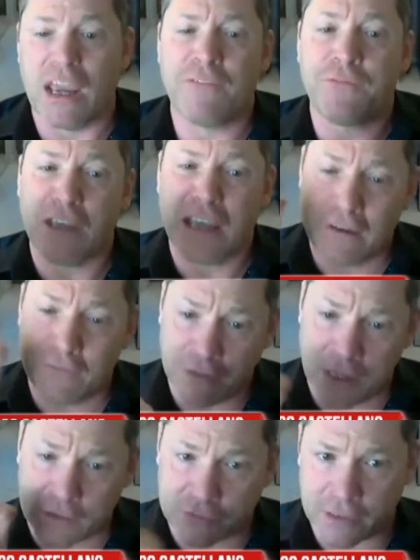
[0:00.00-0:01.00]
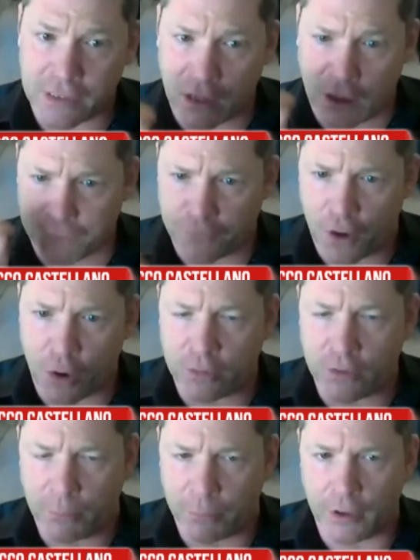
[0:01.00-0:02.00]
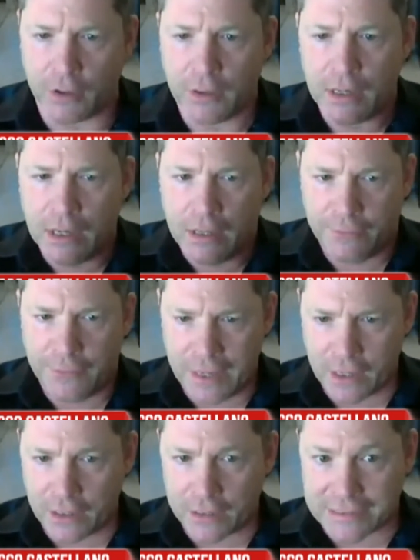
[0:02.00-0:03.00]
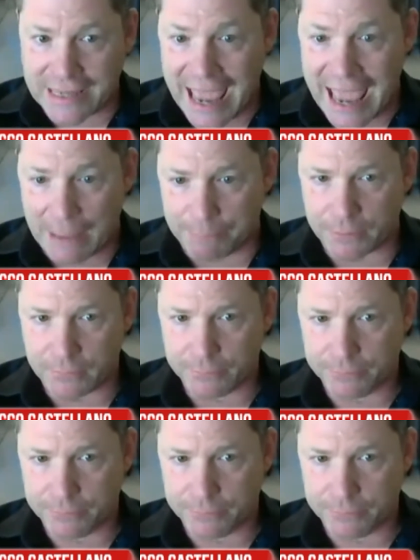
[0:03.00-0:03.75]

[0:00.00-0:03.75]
If, if they see a phone number, they're going to tap